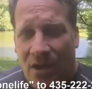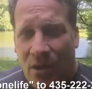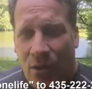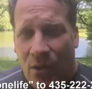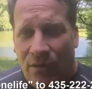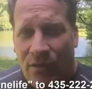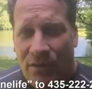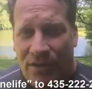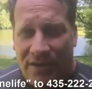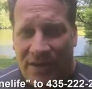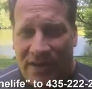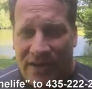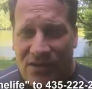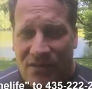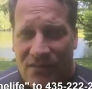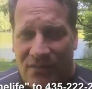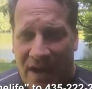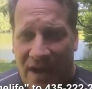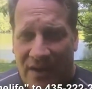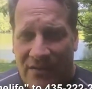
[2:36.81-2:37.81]
over the
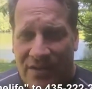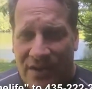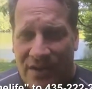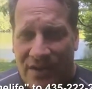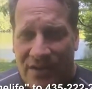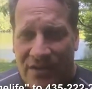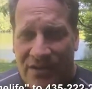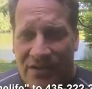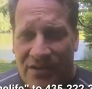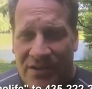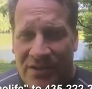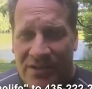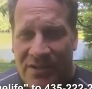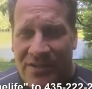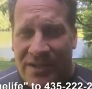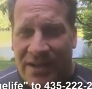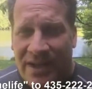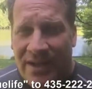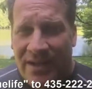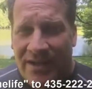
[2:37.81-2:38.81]
next 5 years and
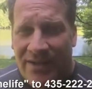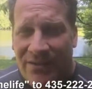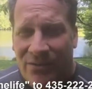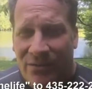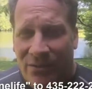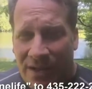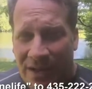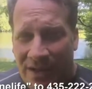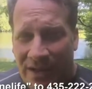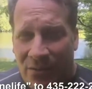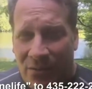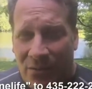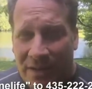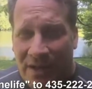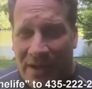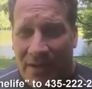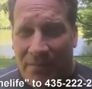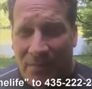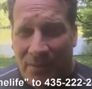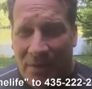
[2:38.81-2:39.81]
say, wow, we
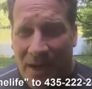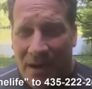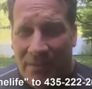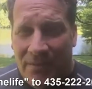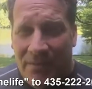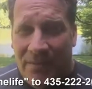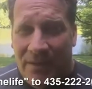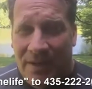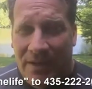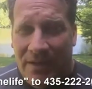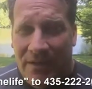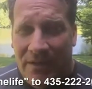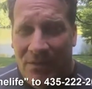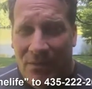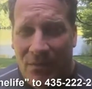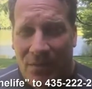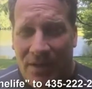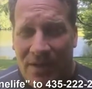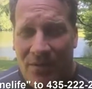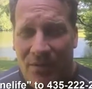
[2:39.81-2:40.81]
got a problem here.
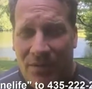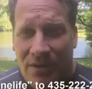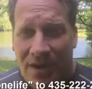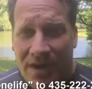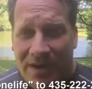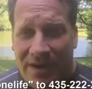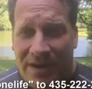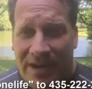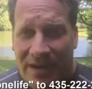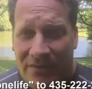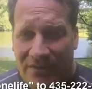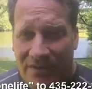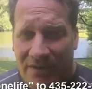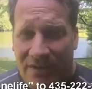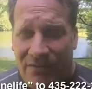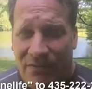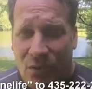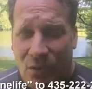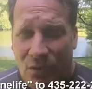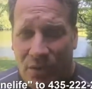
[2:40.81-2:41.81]
We're not going to have
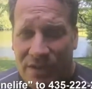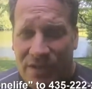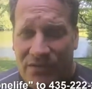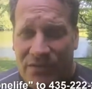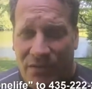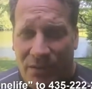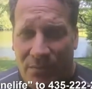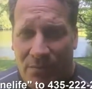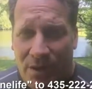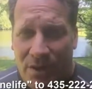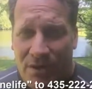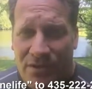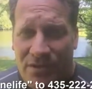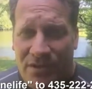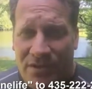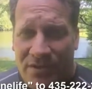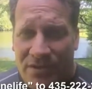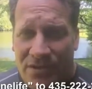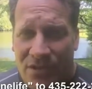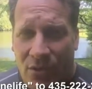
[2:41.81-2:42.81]
enough coins for
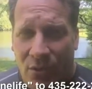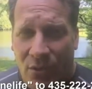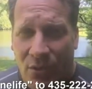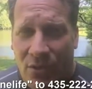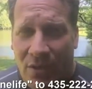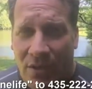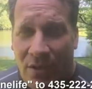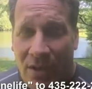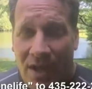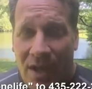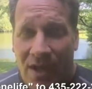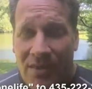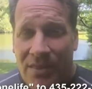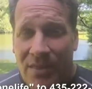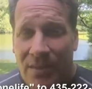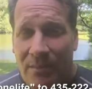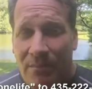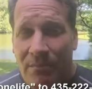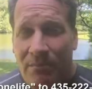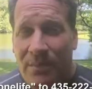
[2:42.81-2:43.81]
merchants, or
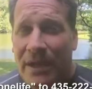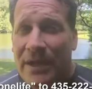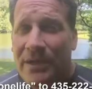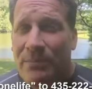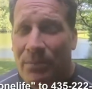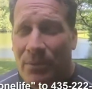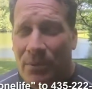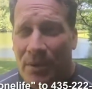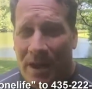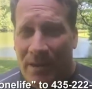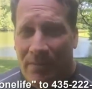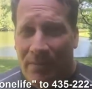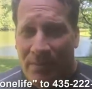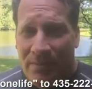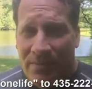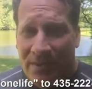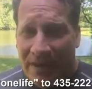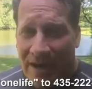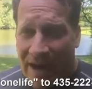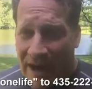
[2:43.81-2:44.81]
the big
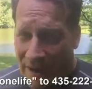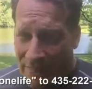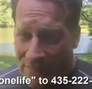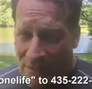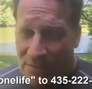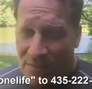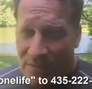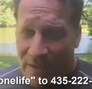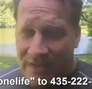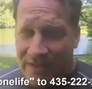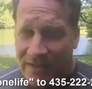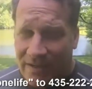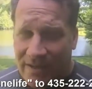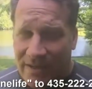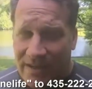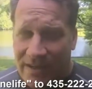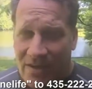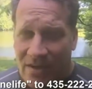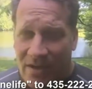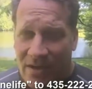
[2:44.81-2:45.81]
problem that I'm
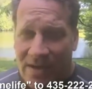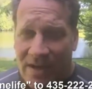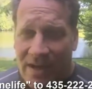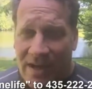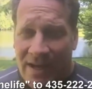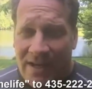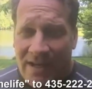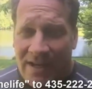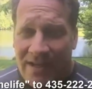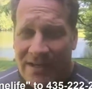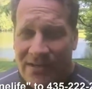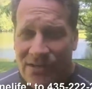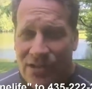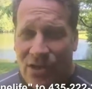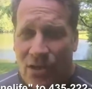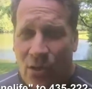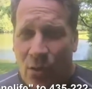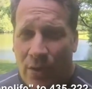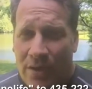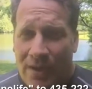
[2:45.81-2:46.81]
speculating on is the
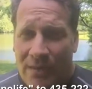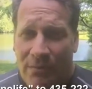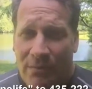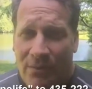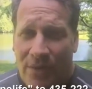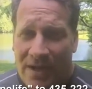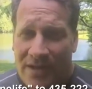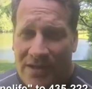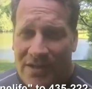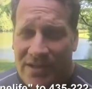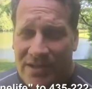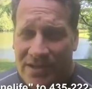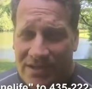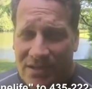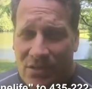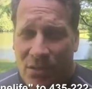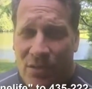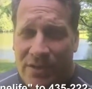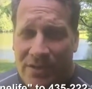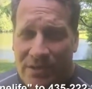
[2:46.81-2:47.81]
coin price
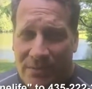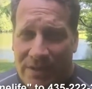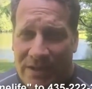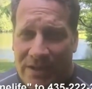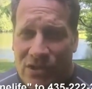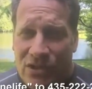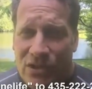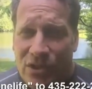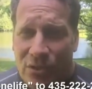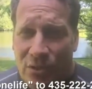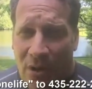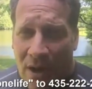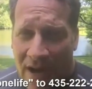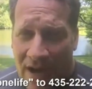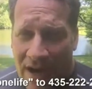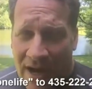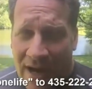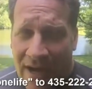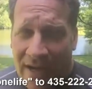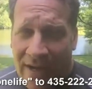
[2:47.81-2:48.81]
is going to be too
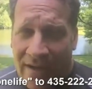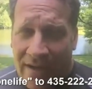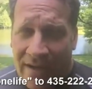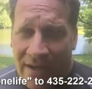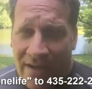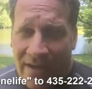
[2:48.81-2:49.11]
high,